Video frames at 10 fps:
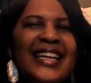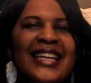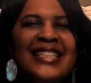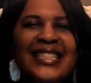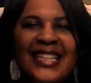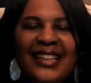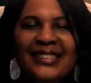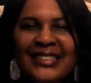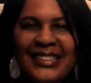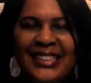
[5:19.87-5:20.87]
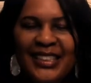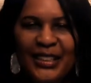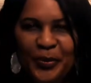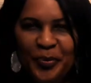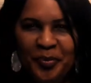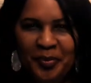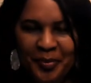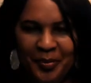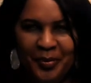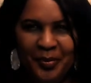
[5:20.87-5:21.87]
she tells Gina
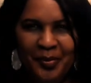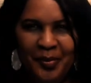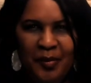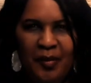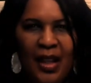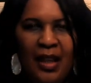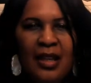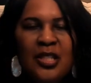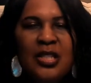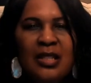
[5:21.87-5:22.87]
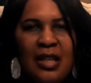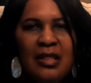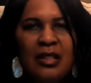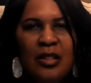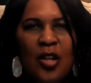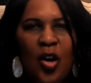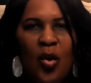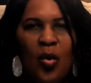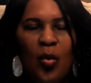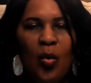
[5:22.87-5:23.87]
she doesn't
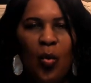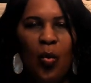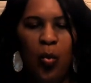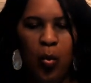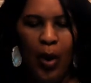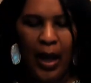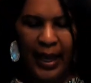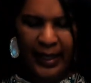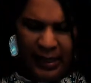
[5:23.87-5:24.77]
know why